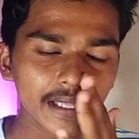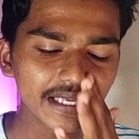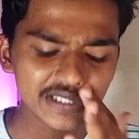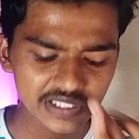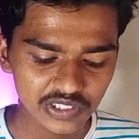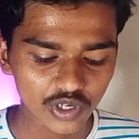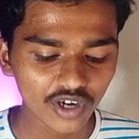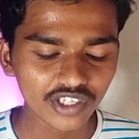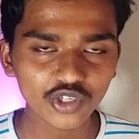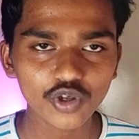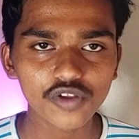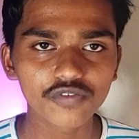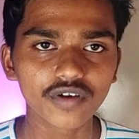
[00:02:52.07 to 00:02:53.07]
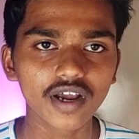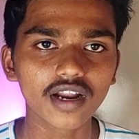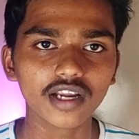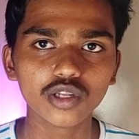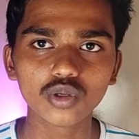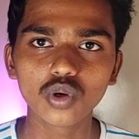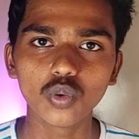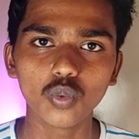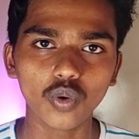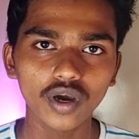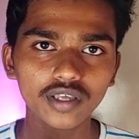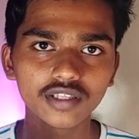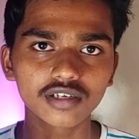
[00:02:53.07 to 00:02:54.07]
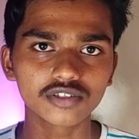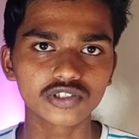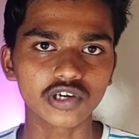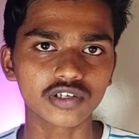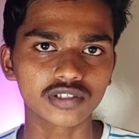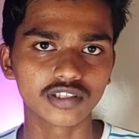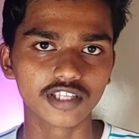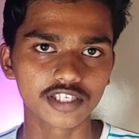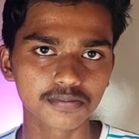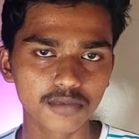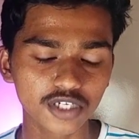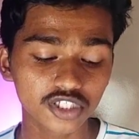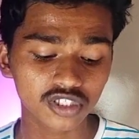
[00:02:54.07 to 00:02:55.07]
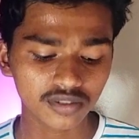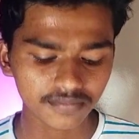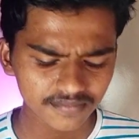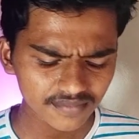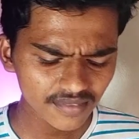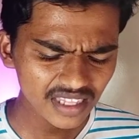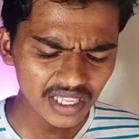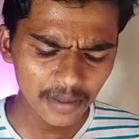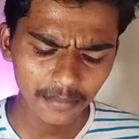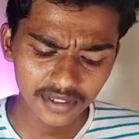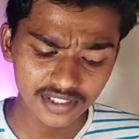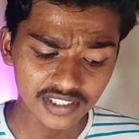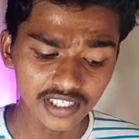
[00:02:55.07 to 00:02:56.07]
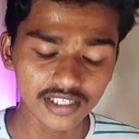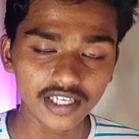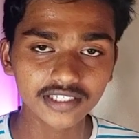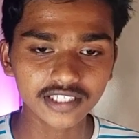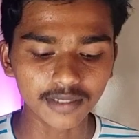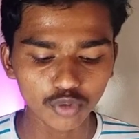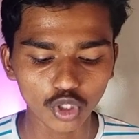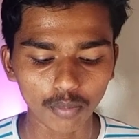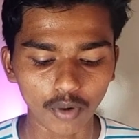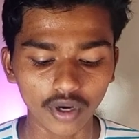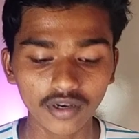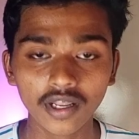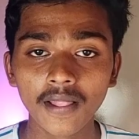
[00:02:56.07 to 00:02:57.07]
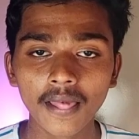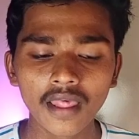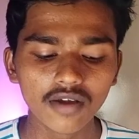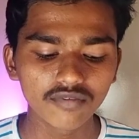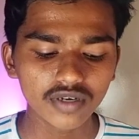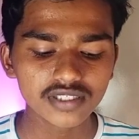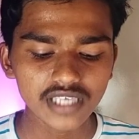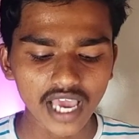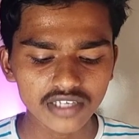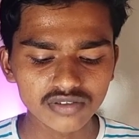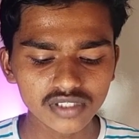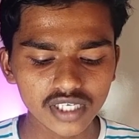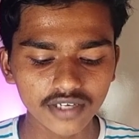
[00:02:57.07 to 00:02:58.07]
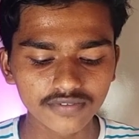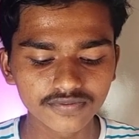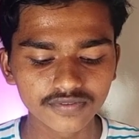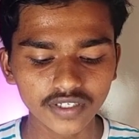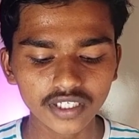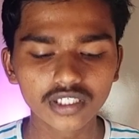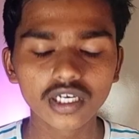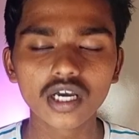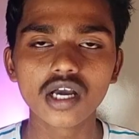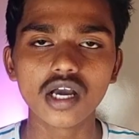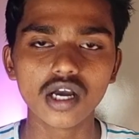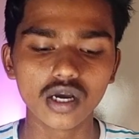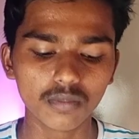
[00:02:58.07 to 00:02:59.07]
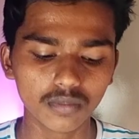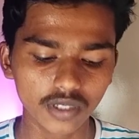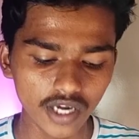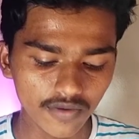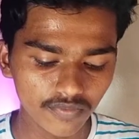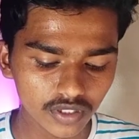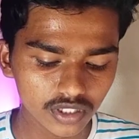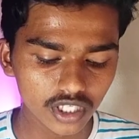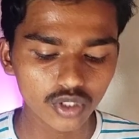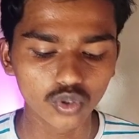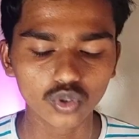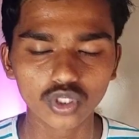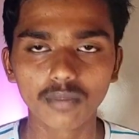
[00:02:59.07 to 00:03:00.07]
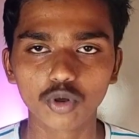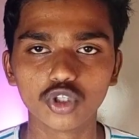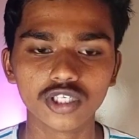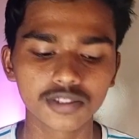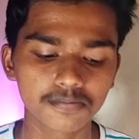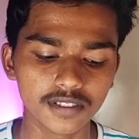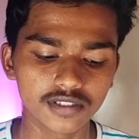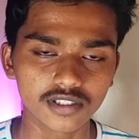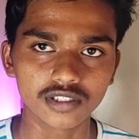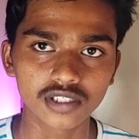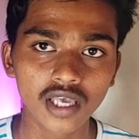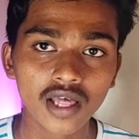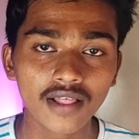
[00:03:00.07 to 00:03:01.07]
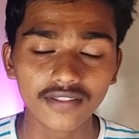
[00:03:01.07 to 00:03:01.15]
It's not at all fair. I don't know why they are charging this much. But still, let's come to the point. Friends, actually I felt everything good about these pencils.